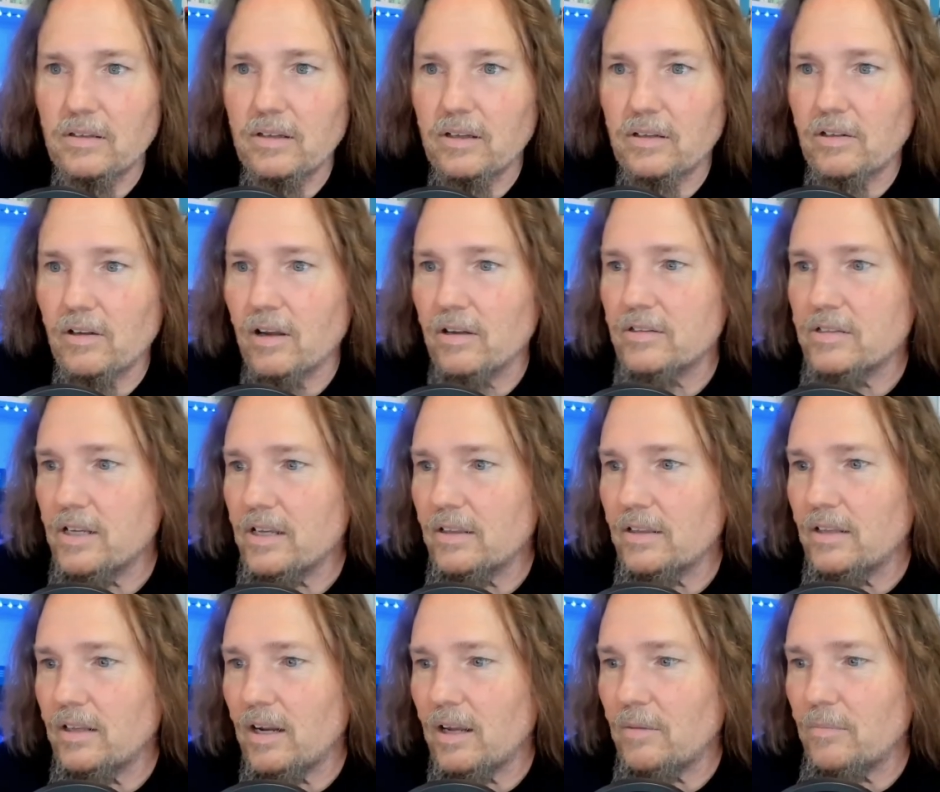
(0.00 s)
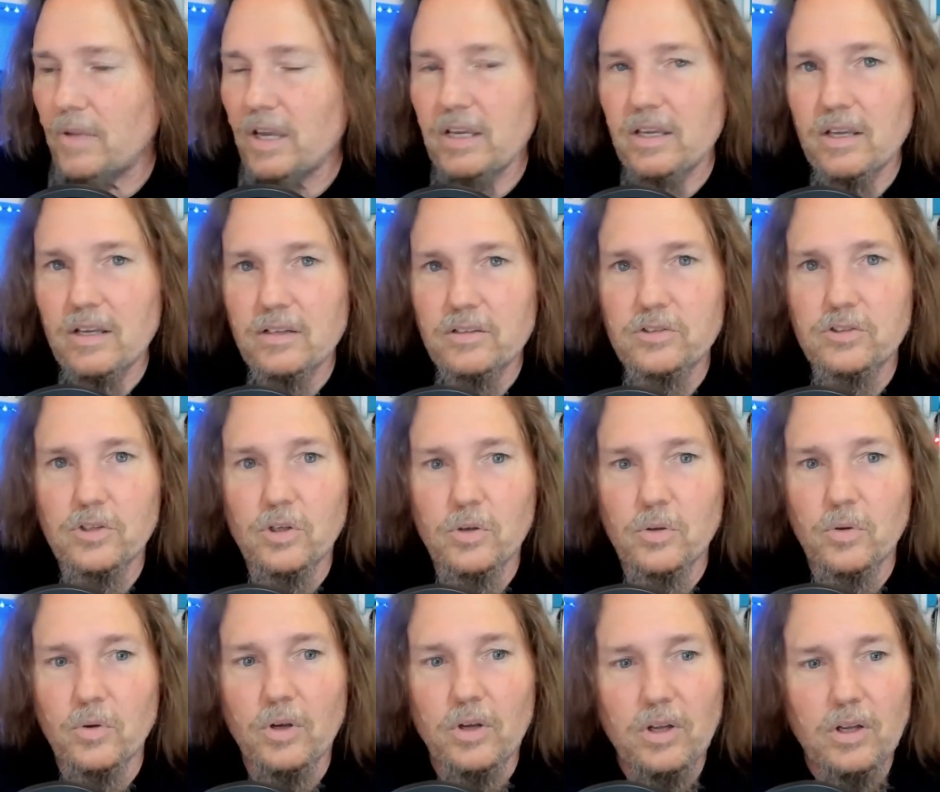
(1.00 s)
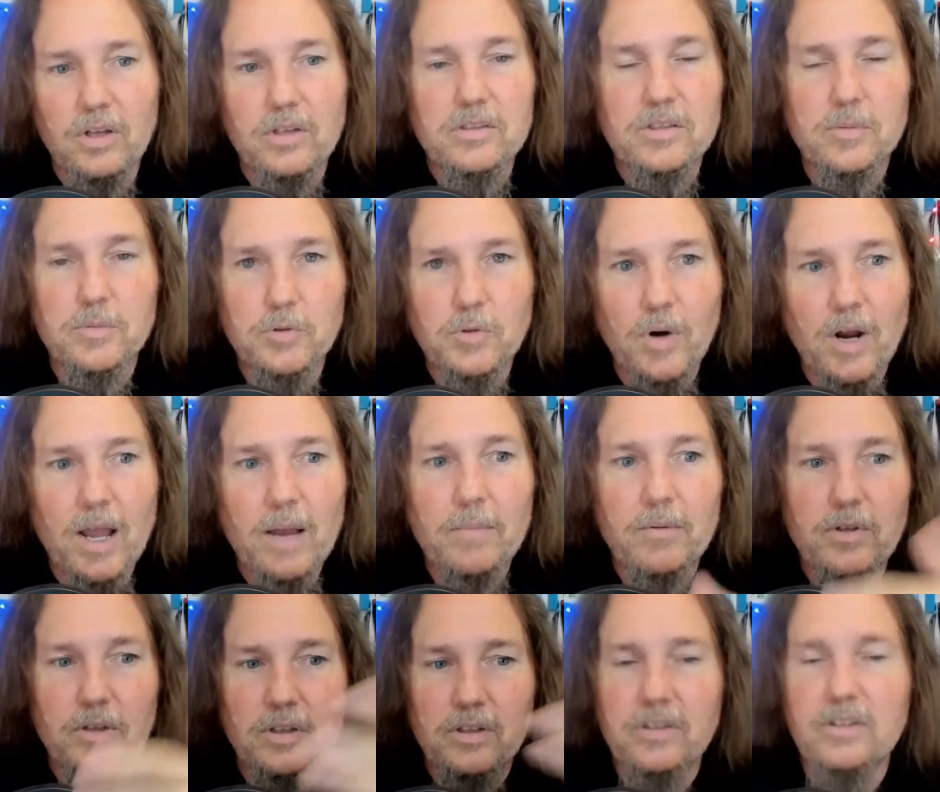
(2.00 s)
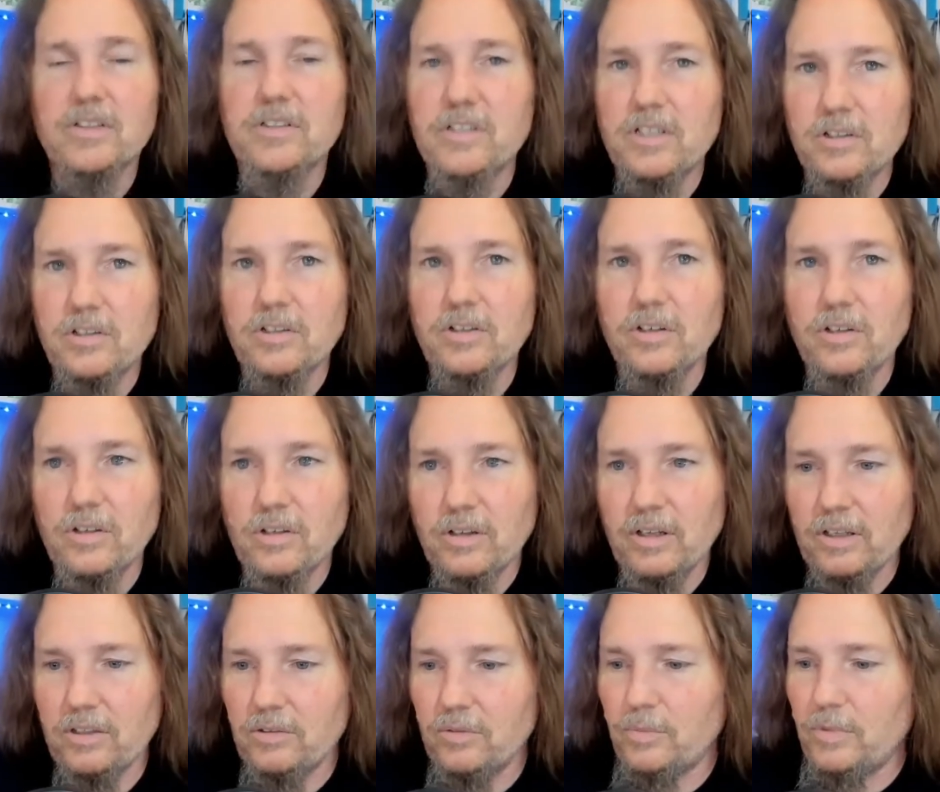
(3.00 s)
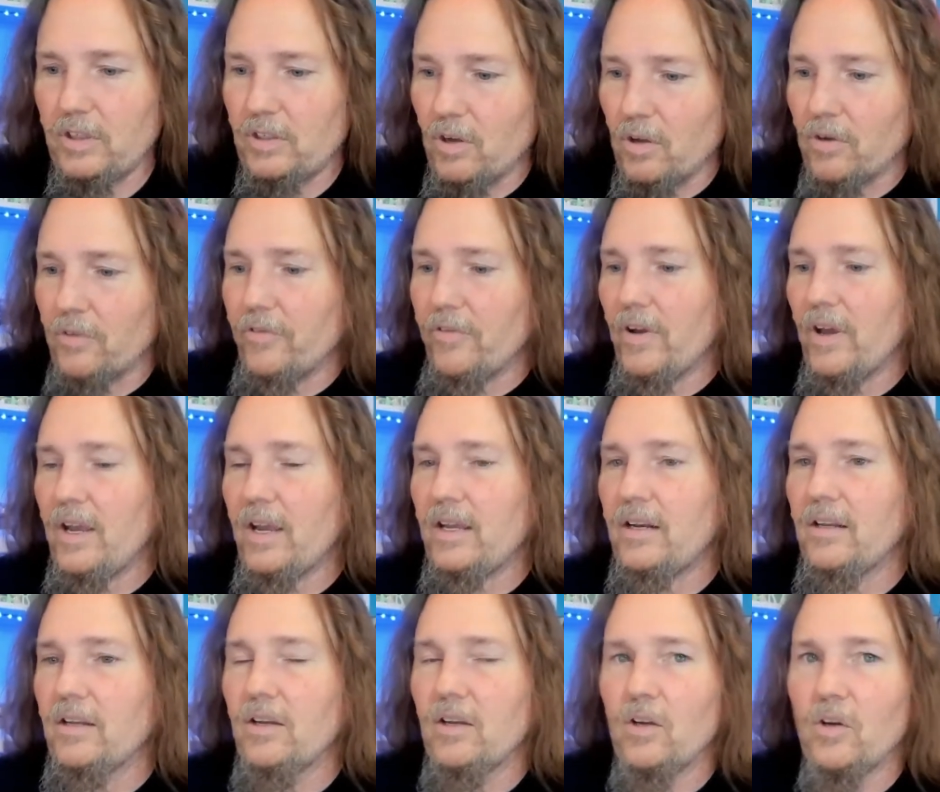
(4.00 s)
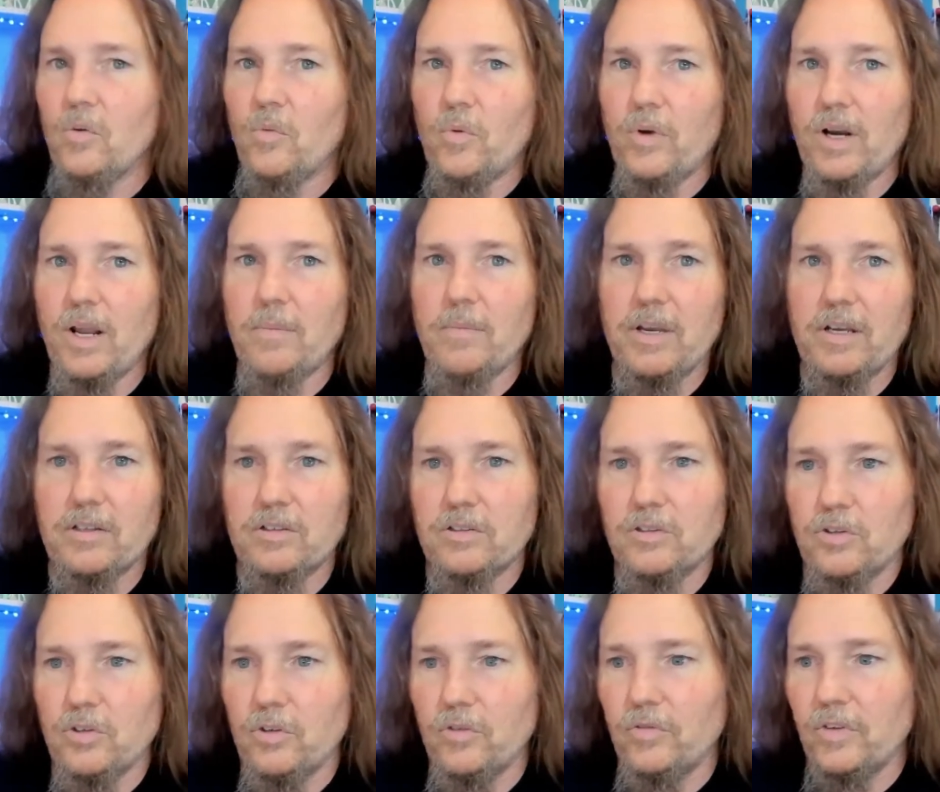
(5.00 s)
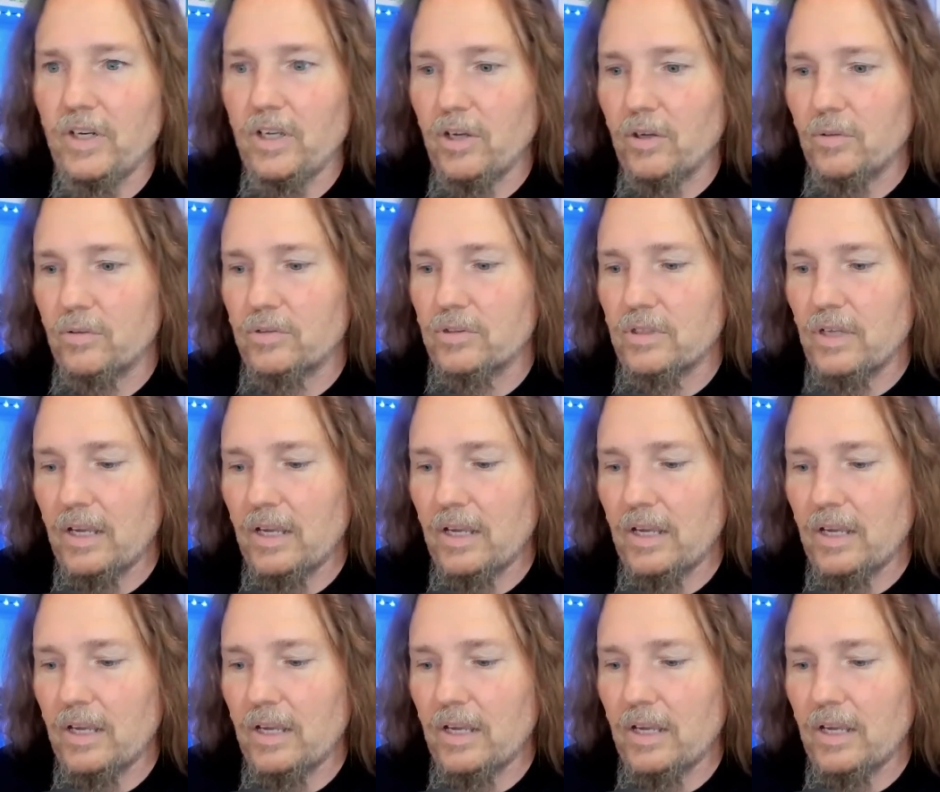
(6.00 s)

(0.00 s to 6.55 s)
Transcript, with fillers: and content that I'm making, so subscribe. It'll continue to let you be notified when I make new videos.